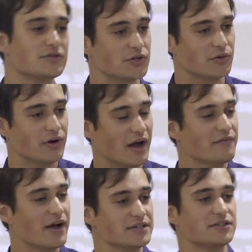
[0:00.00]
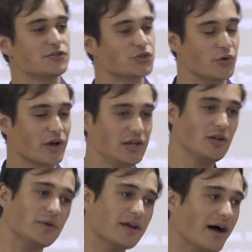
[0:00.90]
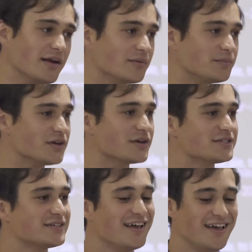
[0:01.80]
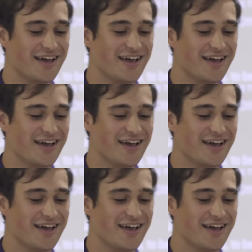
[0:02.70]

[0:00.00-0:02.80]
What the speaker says: So I've asked it to work a little bit harder because